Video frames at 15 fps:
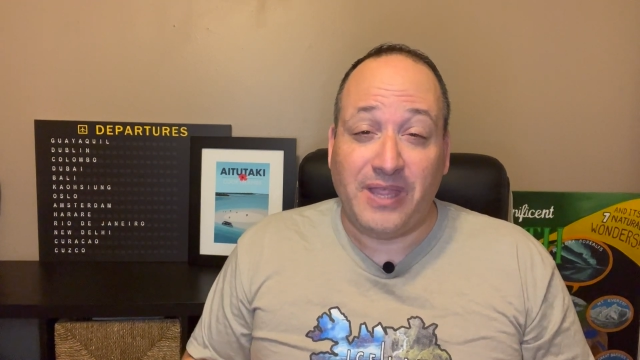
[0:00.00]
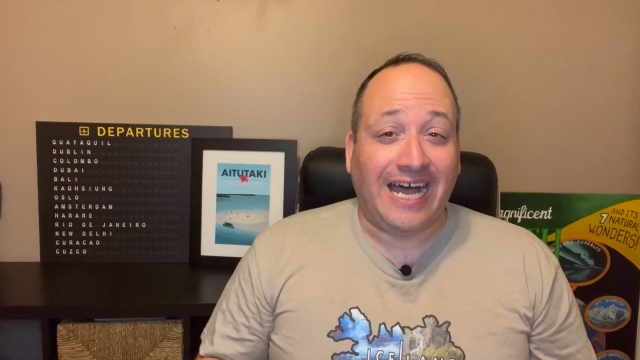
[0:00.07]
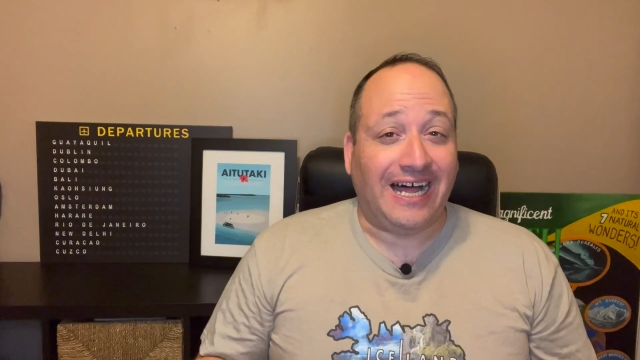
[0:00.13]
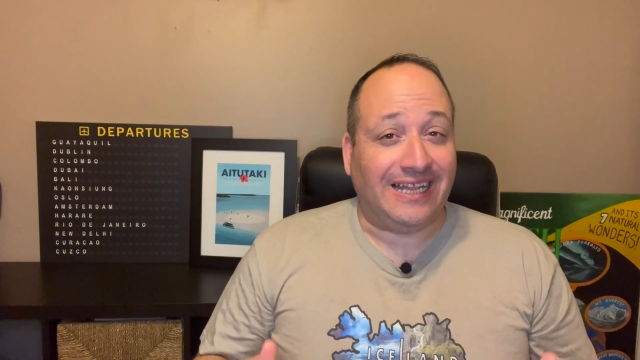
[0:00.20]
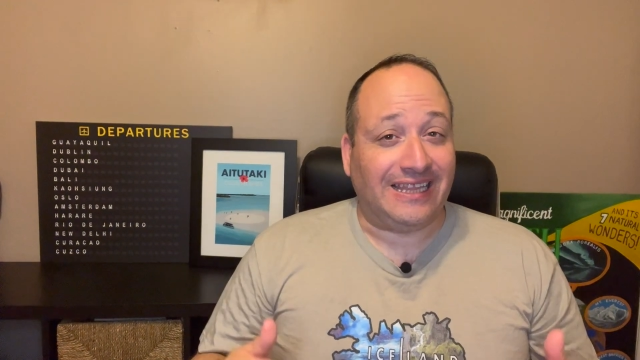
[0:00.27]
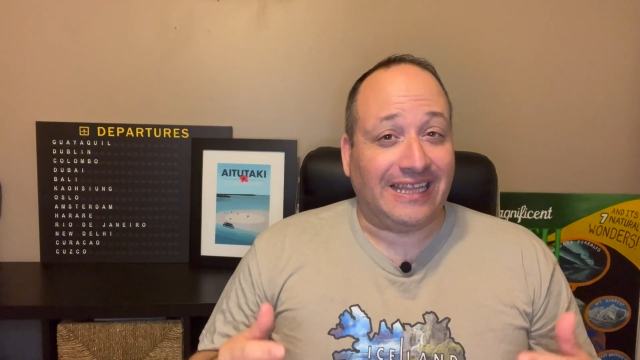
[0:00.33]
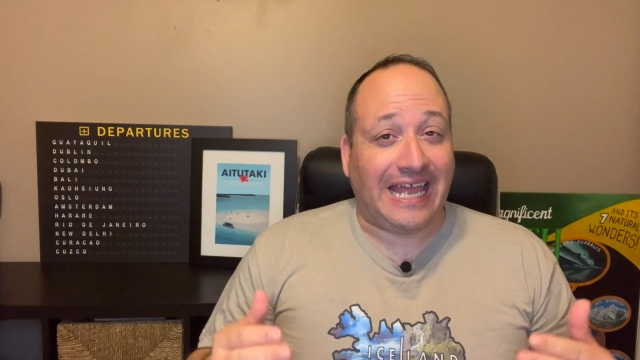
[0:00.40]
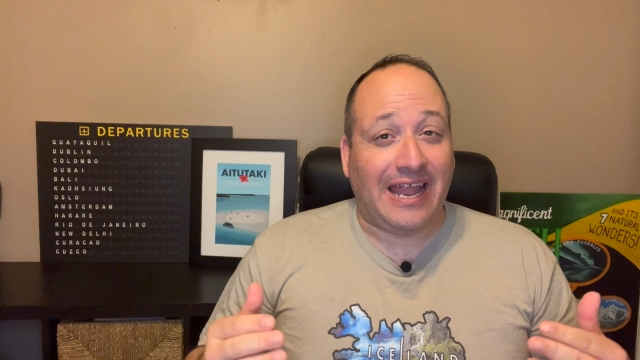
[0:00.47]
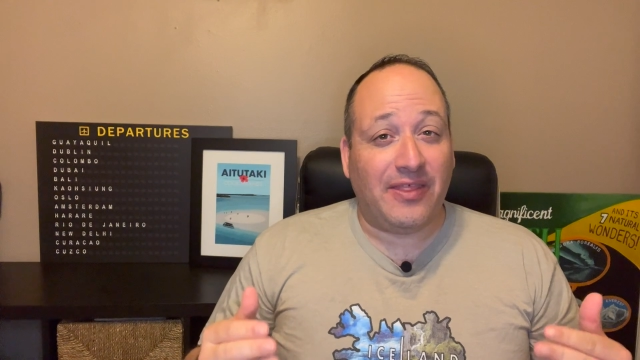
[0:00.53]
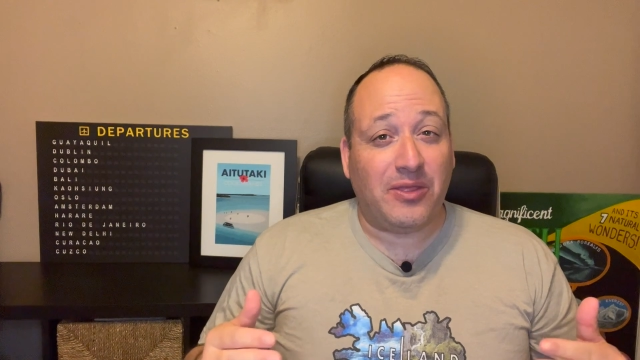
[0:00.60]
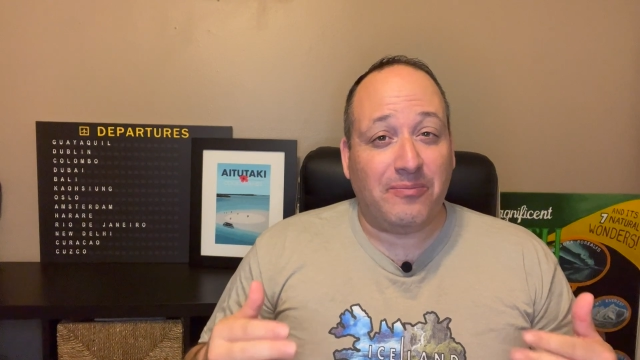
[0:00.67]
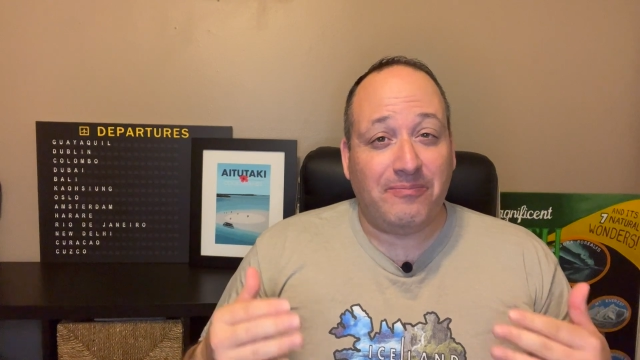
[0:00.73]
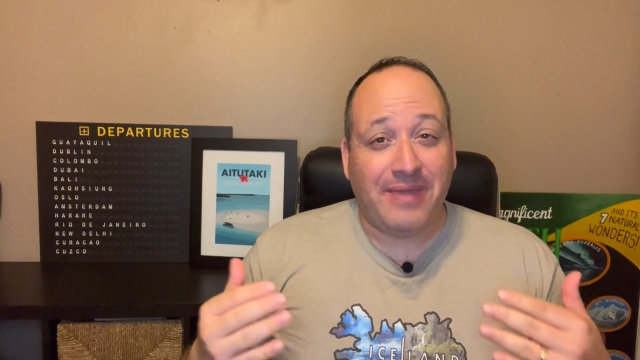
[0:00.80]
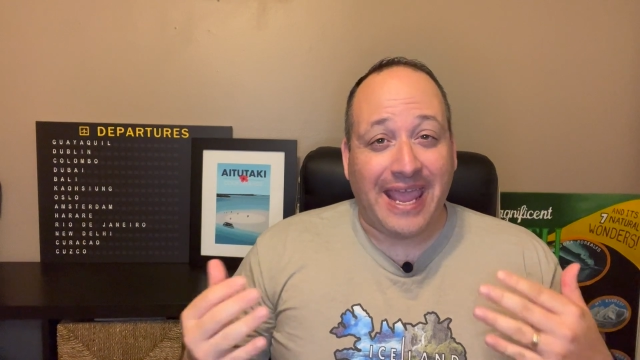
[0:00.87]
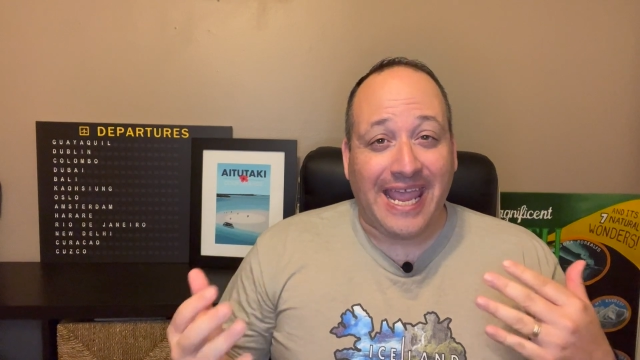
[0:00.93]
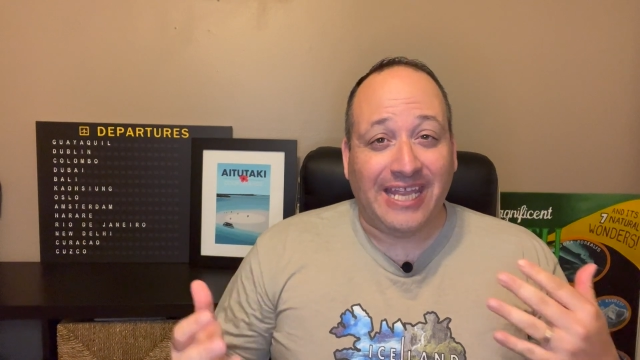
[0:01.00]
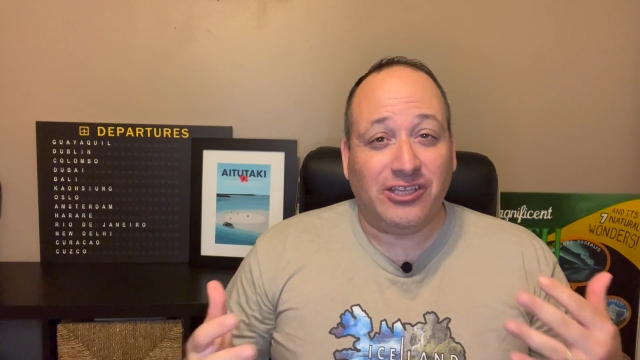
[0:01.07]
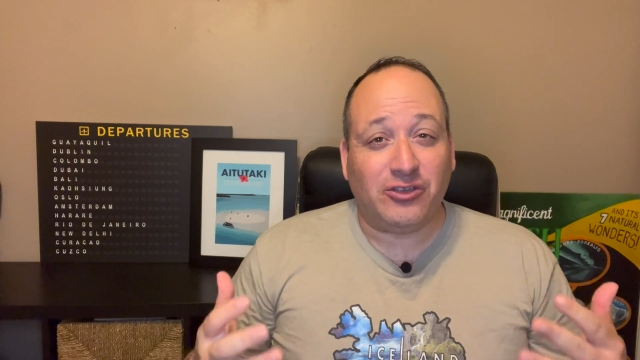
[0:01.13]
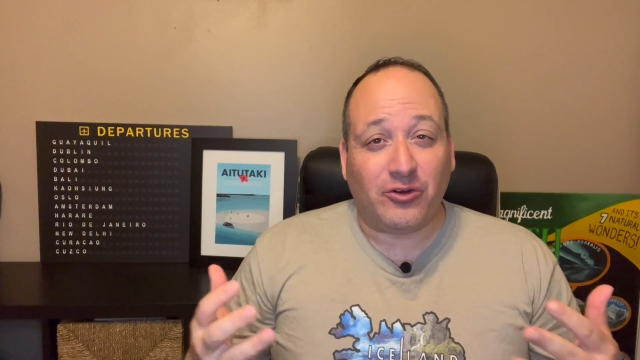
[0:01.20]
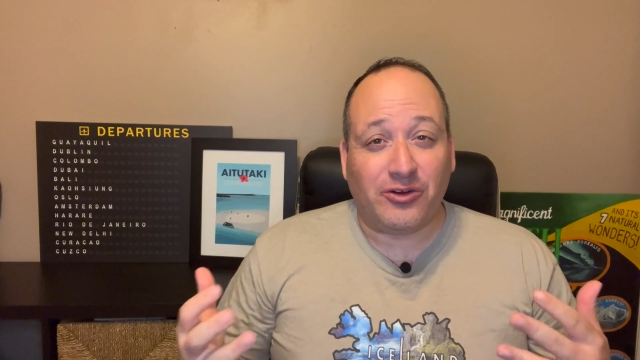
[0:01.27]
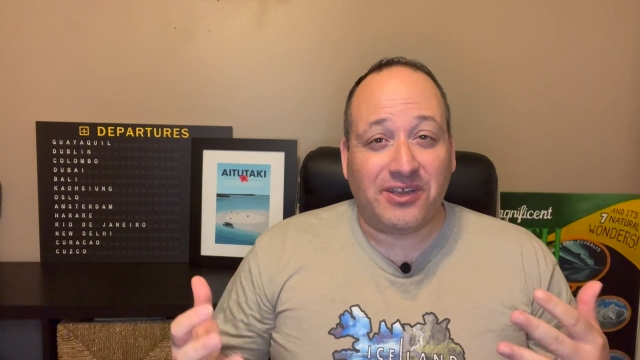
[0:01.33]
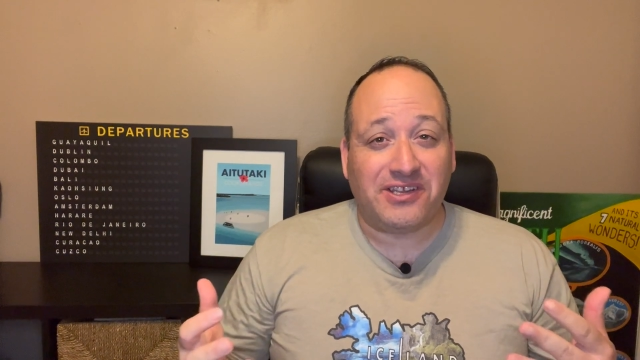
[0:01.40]
A lot of the main
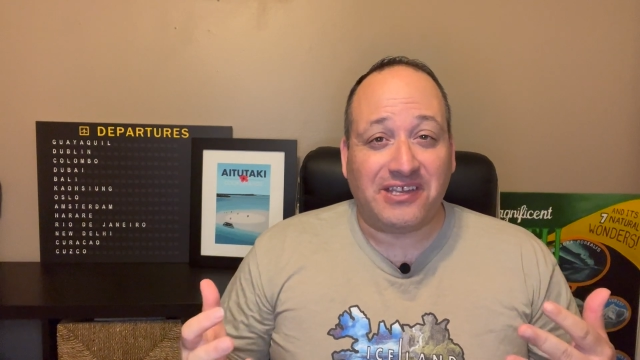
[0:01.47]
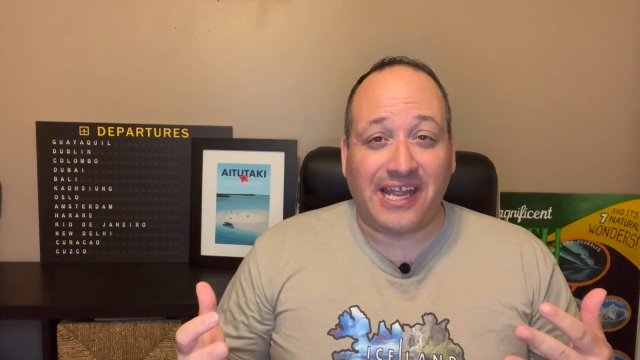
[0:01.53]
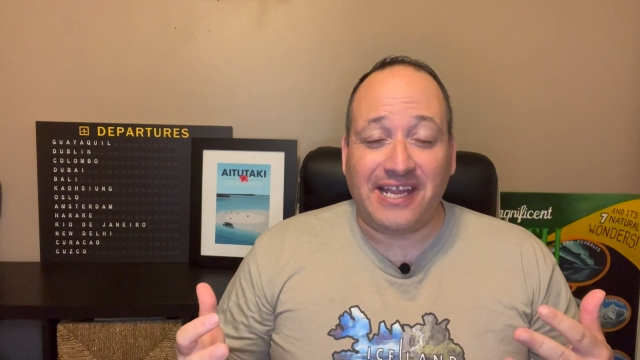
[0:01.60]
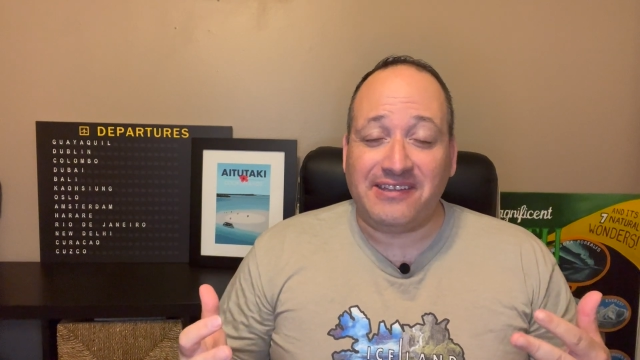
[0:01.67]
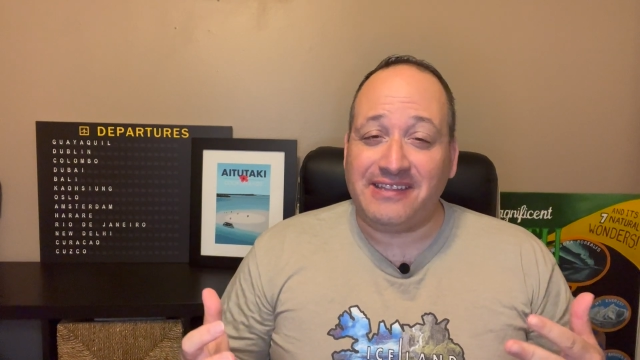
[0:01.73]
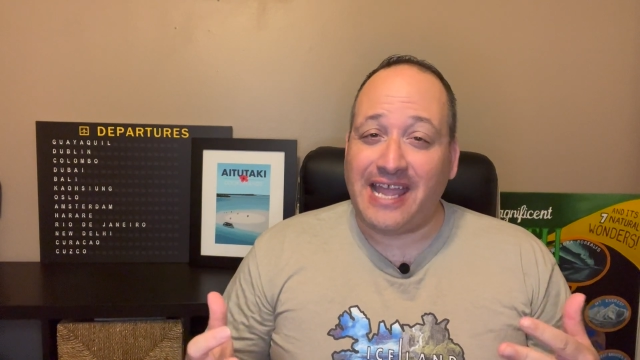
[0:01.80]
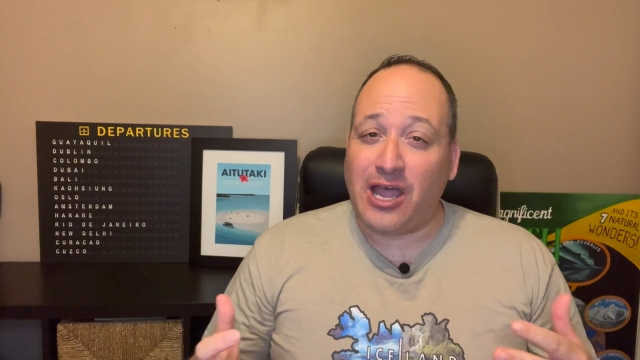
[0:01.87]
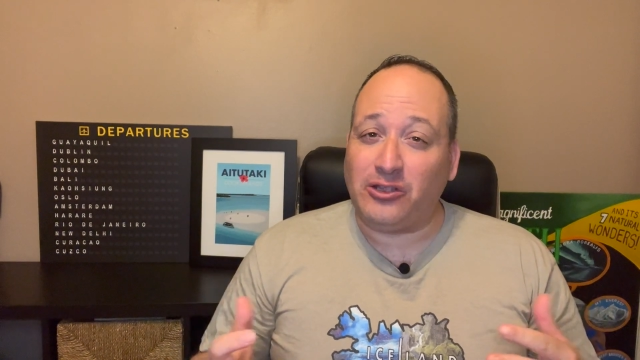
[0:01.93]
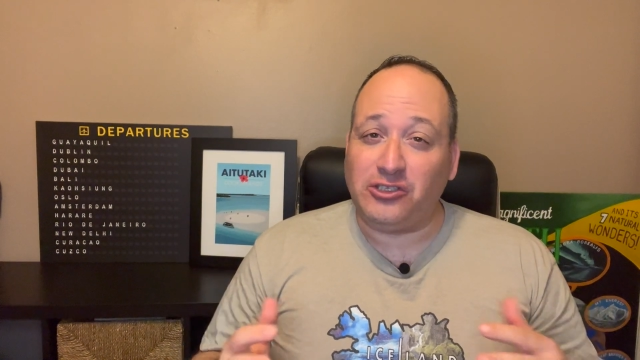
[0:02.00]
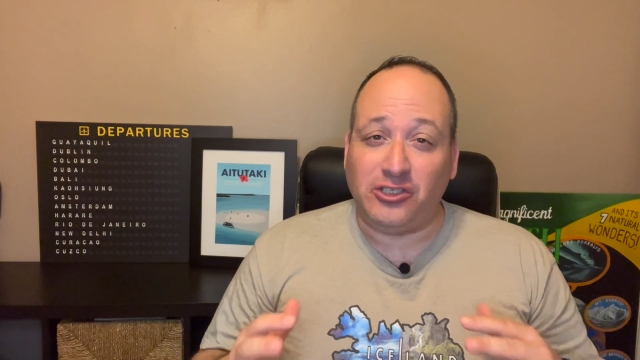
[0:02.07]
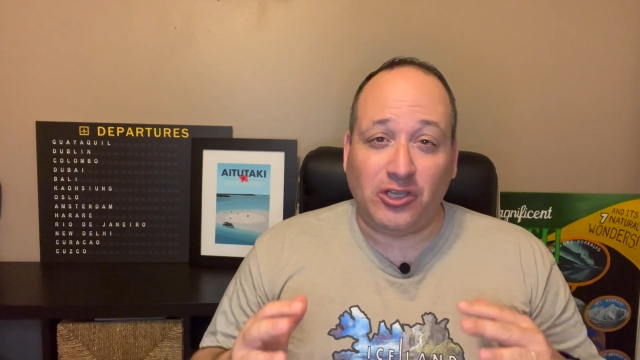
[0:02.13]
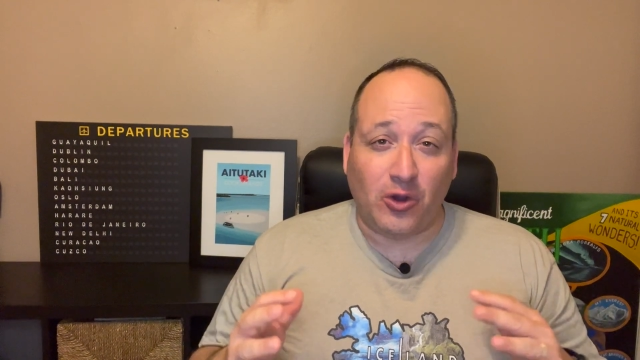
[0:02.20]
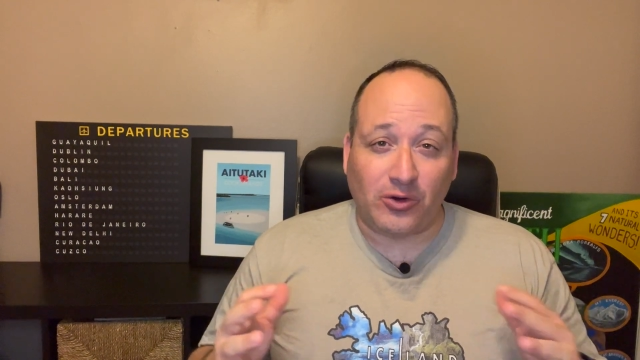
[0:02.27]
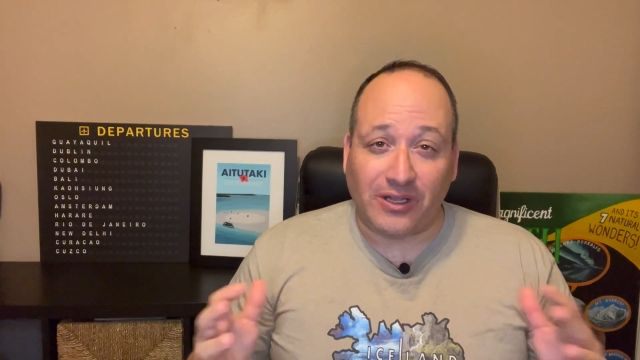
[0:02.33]
tourist sites now don't